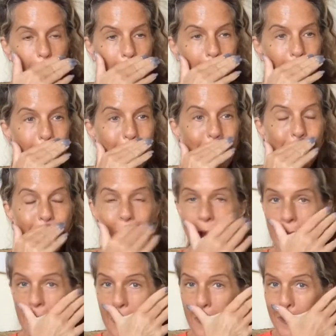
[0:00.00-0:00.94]
And they may
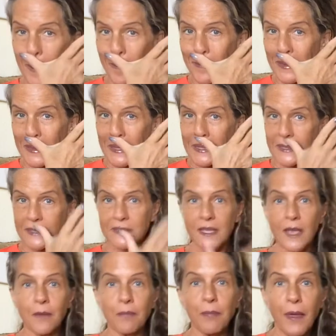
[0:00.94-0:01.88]
not come in the
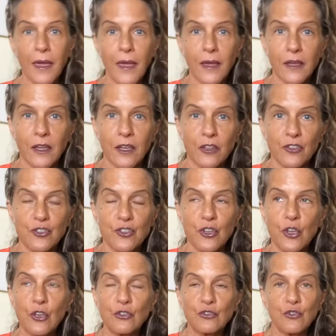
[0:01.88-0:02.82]
exact package.
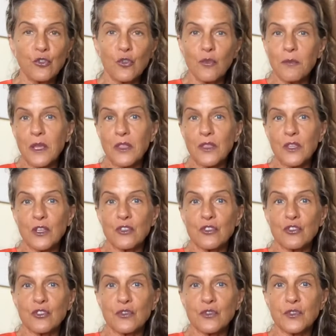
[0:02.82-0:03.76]
So you may think
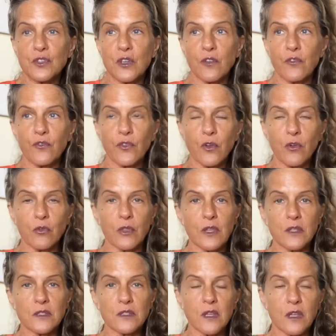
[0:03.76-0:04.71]
to yourself, oh,
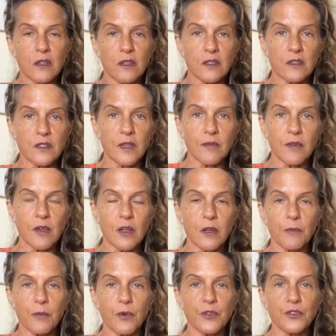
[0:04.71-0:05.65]
that's not the same kind
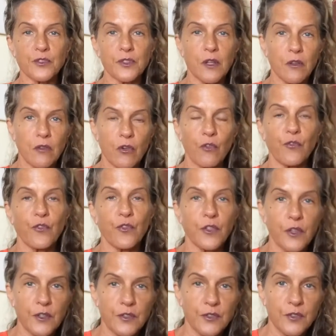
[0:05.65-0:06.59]
of person. I'll go for
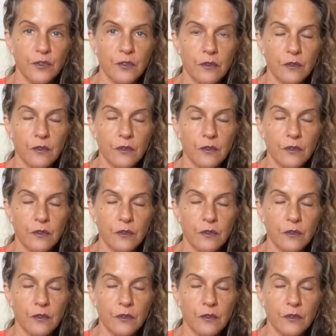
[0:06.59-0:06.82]
this.